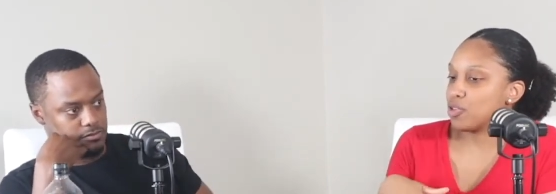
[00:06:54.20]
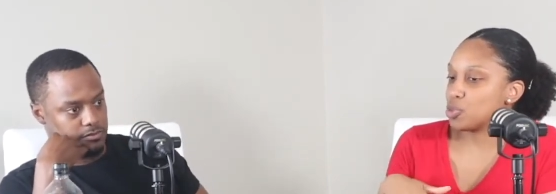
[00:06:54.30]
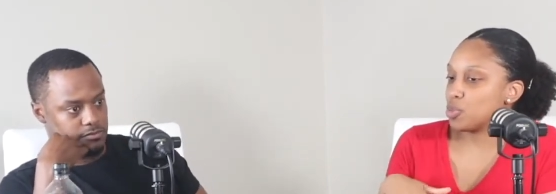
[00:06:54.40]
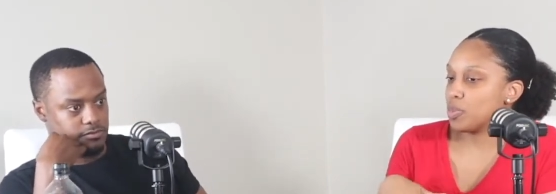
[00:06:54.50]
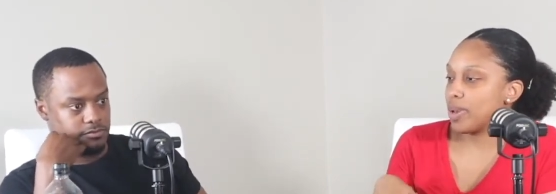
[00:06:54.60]

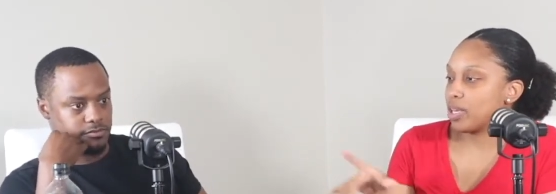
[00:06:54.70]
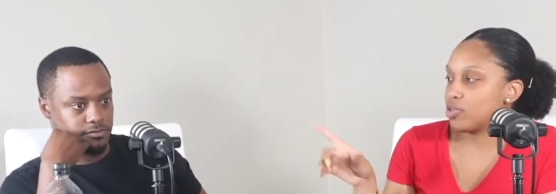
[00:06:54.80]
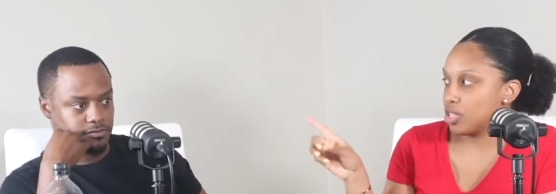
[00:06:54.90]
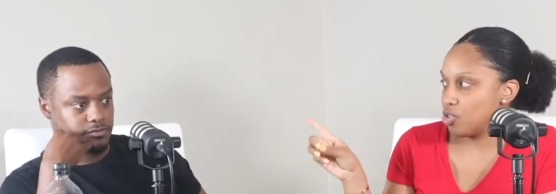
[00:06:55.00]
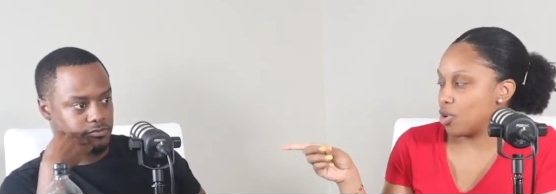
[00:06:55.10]
Speaker 1: week back? You
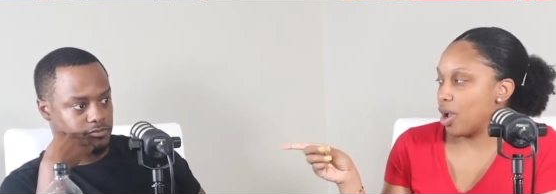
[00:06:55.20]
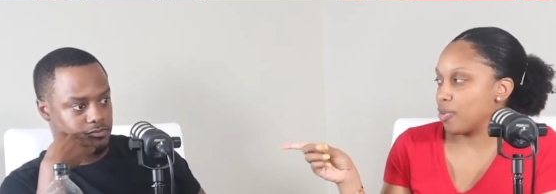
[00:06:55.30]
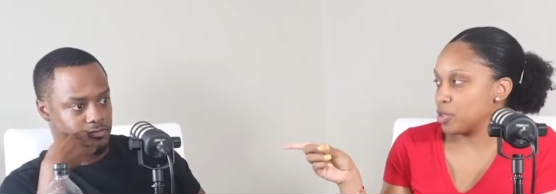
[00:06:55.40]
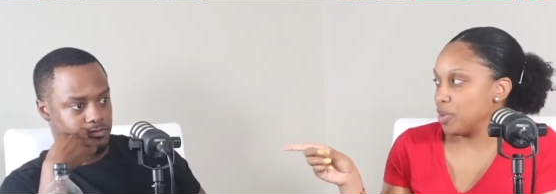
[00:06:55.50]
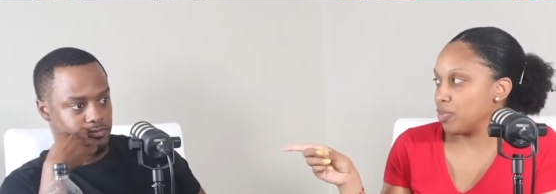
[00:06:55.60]
said you know how it's
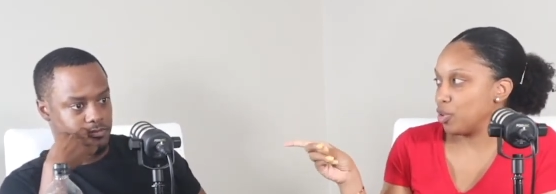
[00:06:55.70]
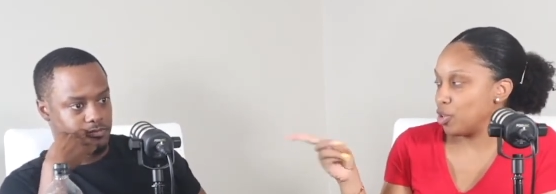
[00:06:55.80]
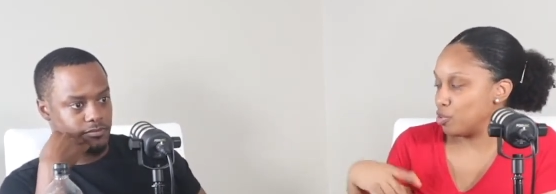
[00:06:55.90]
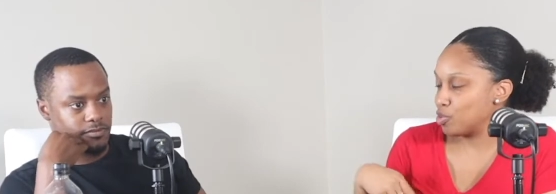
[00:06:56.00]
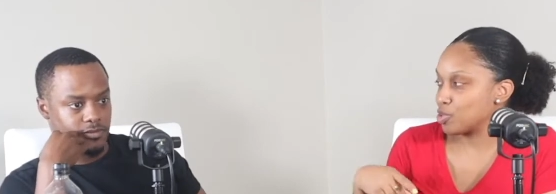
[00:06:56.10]
been for you.
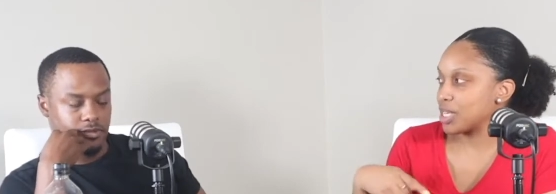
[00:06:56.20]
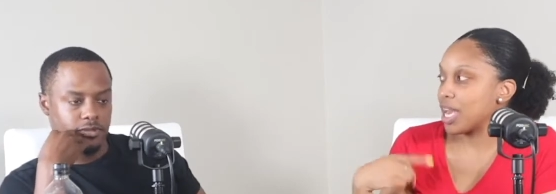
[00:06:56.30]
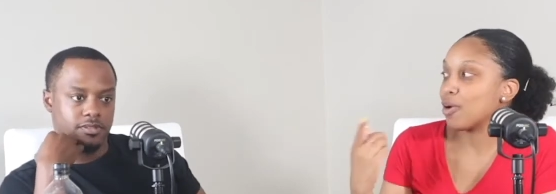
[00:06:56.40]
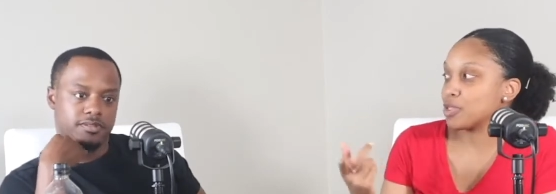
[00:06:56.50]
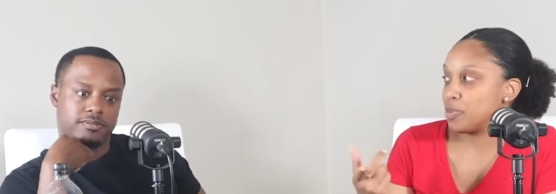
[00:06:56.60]
So say
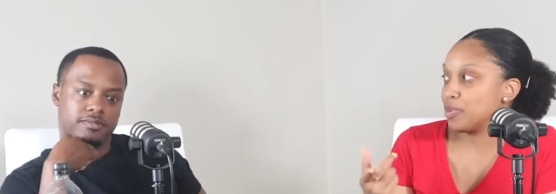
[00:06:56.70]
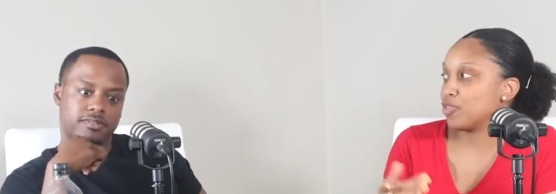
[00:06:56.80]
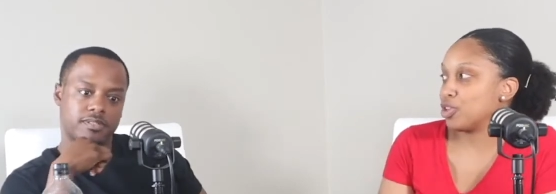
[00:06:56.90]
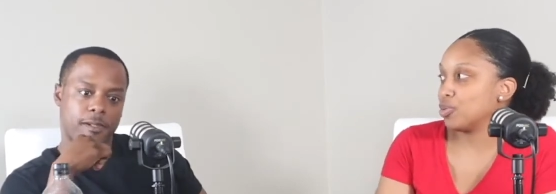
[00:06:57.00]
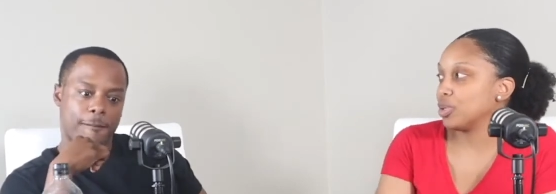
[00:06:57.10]
how it's been for
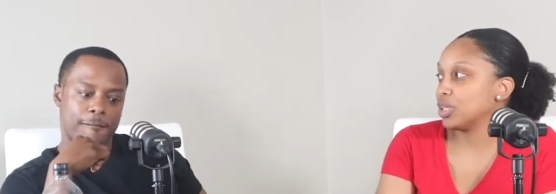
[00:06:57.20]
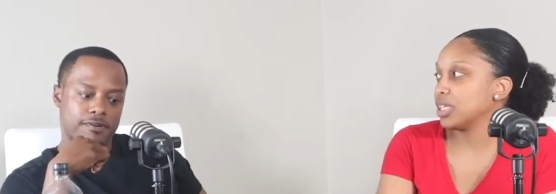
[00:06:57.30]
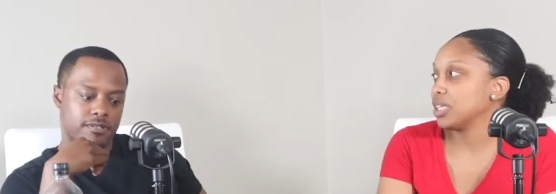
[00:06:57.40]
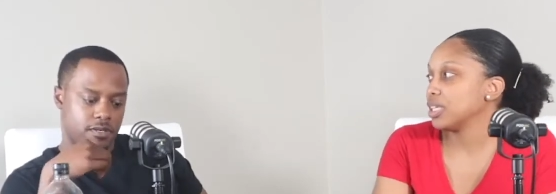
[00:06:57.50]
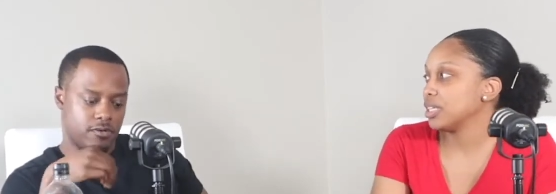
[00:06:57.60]
you.
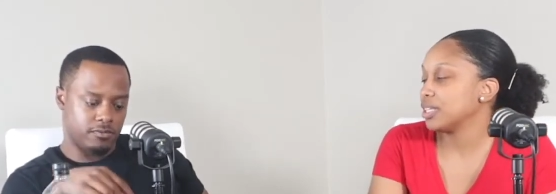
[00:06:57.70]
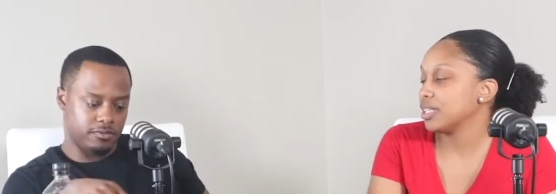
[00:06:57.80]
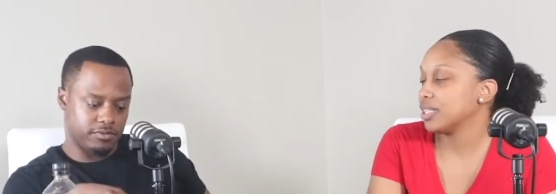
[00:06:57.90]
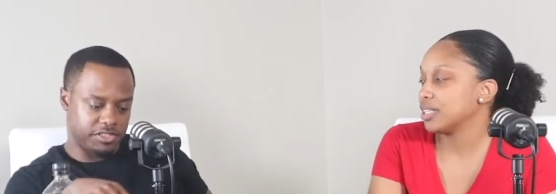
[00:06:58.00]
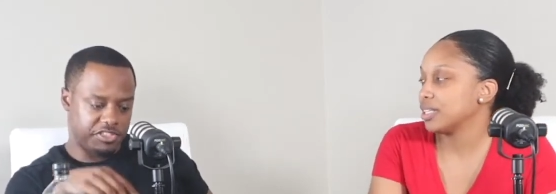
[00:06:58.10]
Speaker 2: So
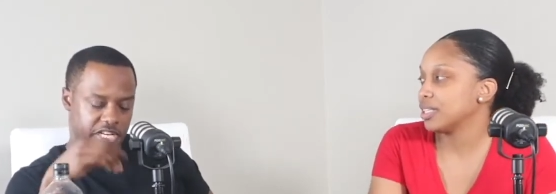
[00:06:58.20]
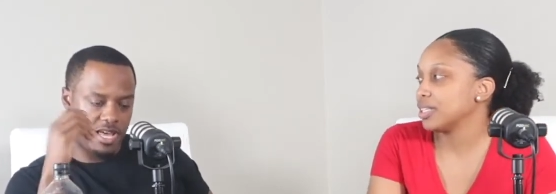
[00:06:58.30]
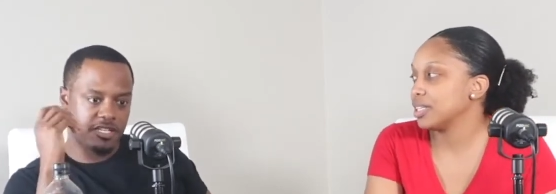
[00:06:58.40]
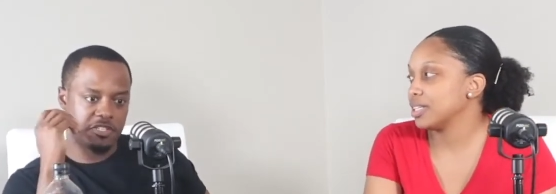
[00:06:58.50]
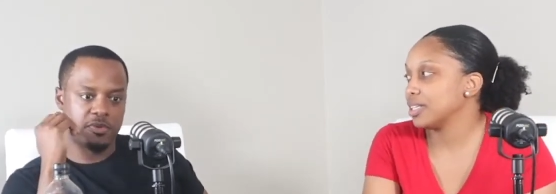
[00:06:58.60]
the
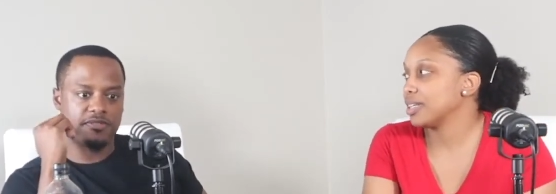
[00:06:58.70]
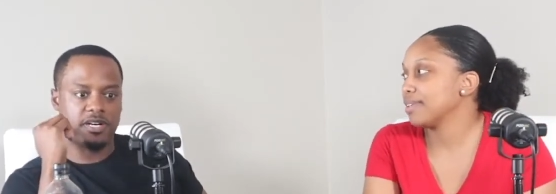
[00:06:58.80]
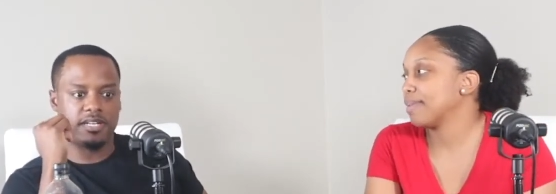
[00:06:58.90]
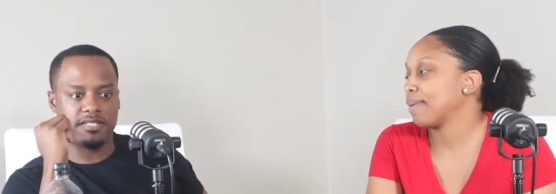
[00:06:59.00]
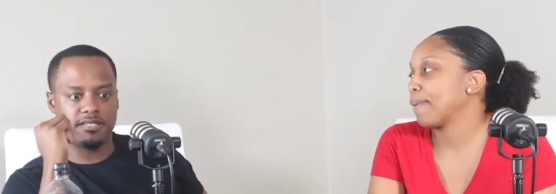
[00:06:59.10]
challenge with
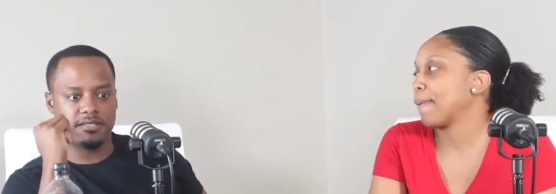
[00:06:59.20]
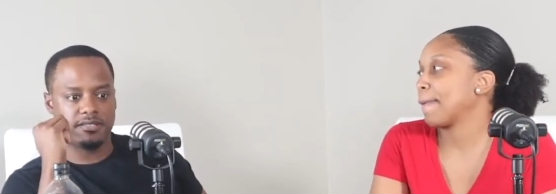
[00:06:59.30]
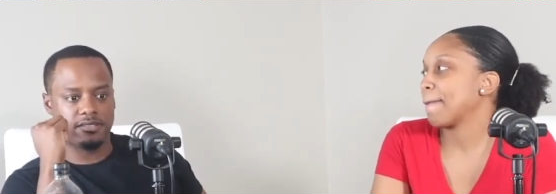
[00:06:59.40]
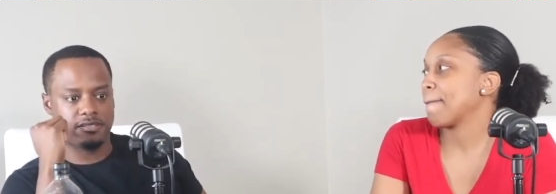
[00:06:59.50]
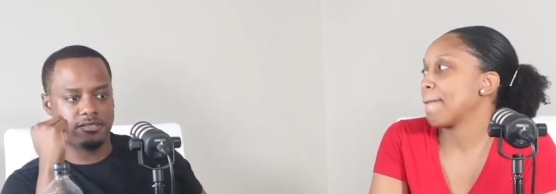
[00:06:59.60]

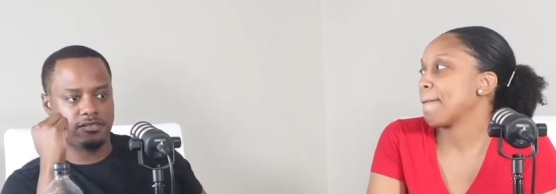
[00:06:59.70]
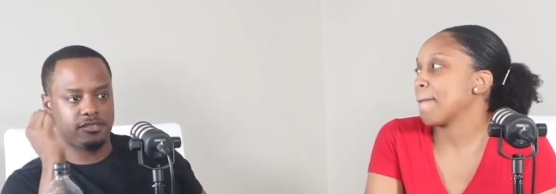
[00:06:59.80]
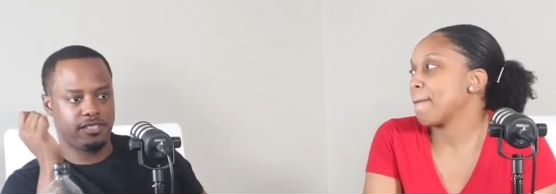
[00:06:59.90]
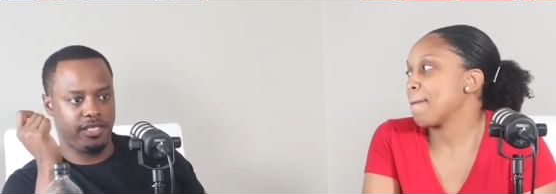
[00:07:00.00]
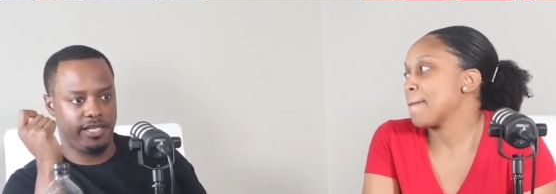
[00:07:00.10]
us
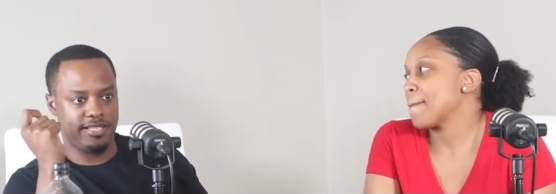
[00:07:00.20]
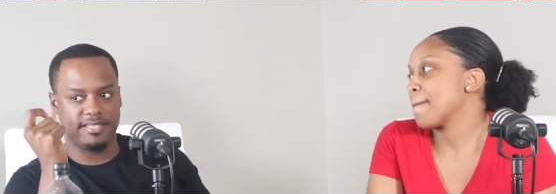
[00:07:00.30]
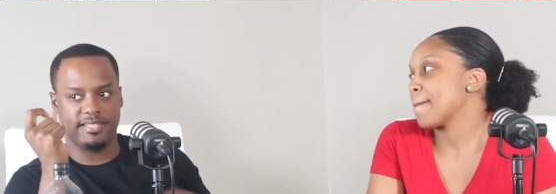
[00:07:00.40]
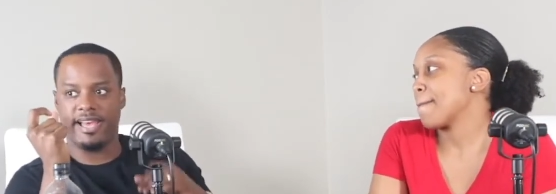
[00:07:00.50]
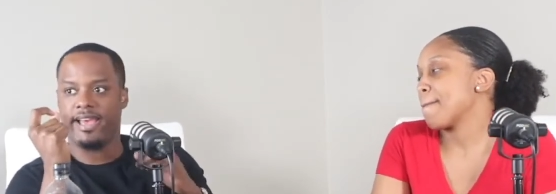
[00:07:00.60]
is
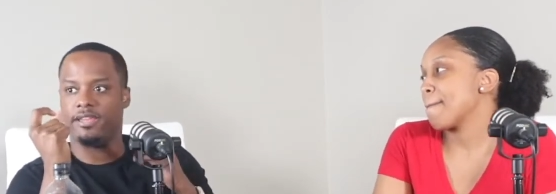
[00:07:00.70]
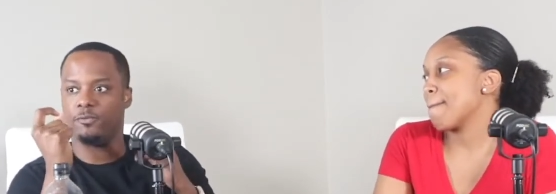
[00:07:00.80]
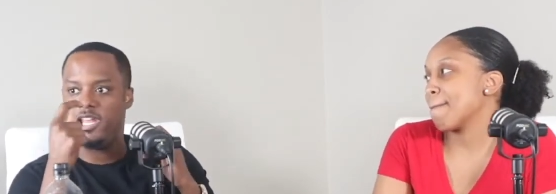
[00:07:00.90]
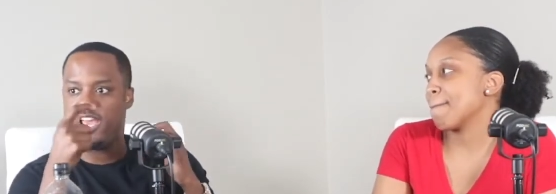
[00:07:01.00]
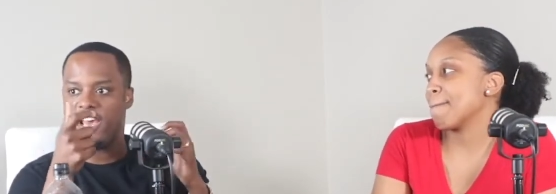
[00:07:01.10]
that we mm-hmm. have